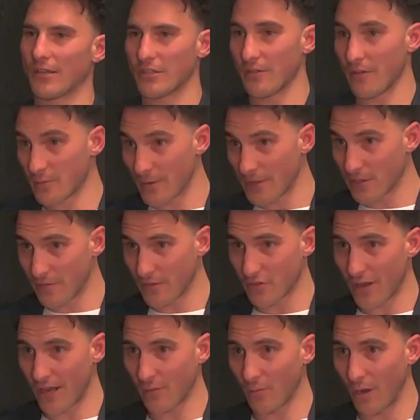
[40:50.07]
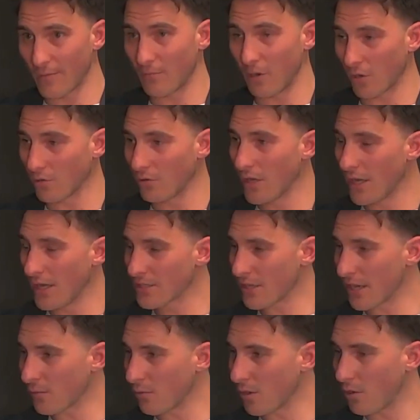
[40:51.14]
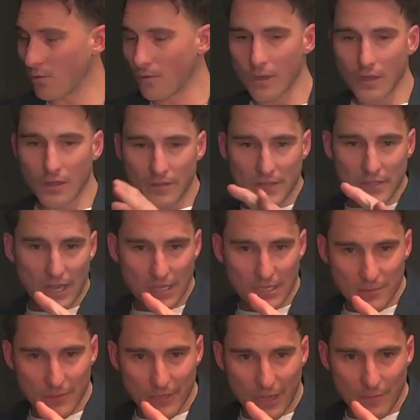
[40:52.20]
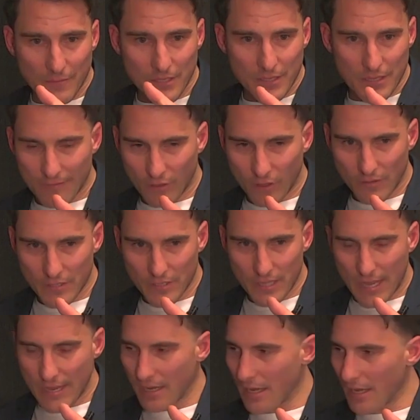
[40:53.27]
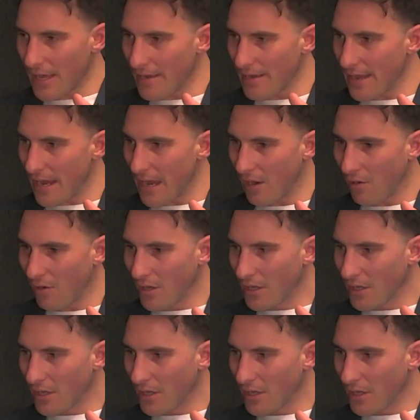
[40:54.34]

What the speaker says: Because especially if you're training one model, it's like, well, this customer comes in, they've got this data, and now